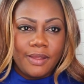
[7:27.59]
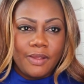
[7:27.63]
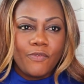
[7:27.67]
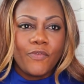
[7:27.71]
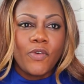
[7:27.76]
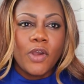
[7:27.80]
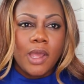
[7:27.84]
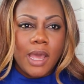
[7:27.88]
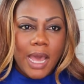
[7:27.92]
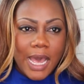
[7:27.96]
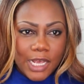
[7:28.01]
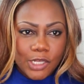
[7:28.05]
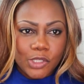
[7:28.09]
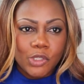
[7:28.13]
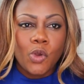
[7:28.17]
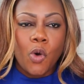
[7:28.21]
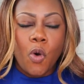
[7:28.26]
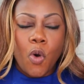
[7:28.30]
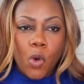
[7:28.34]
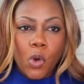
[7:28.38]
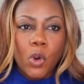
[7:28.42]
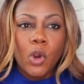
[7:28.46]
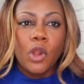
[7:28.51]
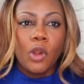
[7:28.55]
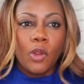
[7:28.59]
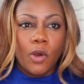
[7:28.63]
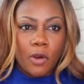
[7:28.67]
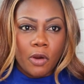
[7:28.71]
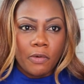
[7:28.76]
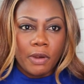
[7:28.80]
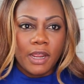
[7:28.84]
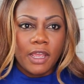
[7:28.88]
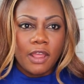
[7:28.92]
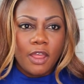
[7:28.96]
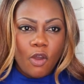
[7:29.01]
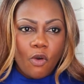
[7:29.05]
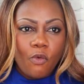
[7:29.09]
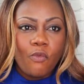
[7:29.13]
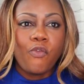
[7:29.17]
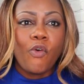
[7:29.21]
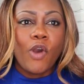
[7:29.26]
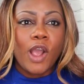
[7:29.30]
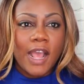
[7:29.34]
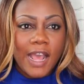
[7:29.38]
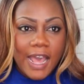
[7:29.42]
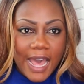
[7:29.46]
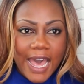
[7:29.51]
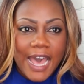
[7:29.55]
For God's own glory.
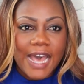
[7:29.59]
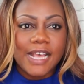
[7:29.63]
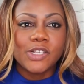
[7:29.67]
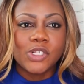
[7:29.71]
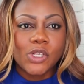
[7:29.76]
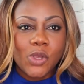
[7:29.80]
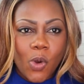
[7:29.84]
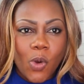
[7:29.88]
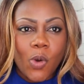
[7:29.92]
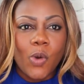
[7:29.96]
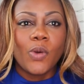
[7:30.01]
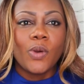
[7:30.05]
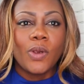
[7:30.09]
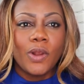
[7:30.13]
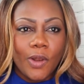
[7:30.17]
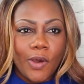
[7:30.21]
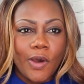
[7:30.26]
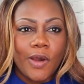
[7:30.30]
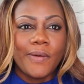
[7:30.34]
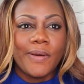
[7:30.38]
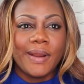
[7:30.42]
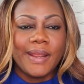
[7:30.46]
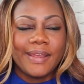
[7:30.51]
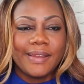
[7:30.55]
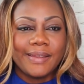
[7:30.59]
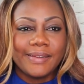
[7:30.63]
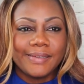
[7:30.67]
For God's own glory.